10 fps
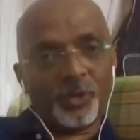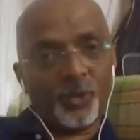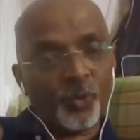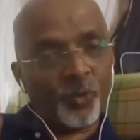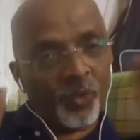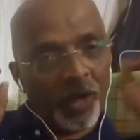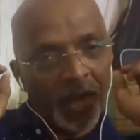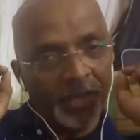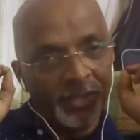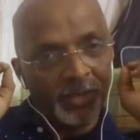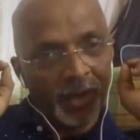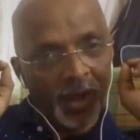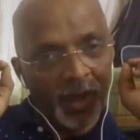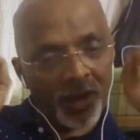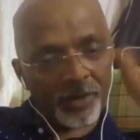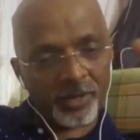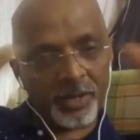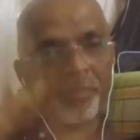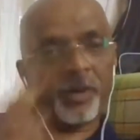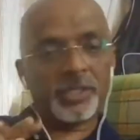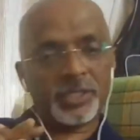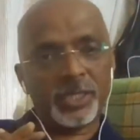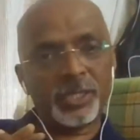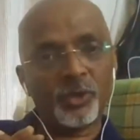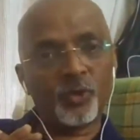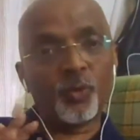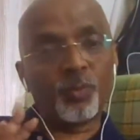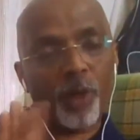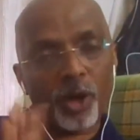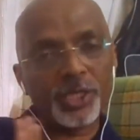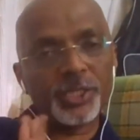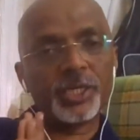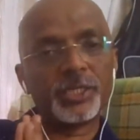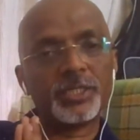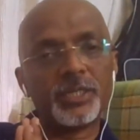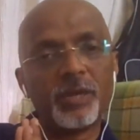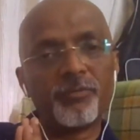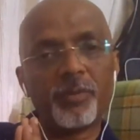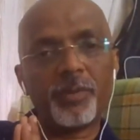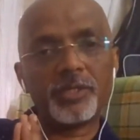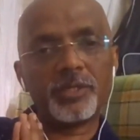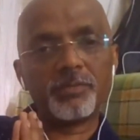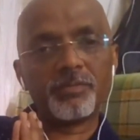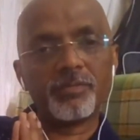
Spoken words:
You either are a person who monitors information,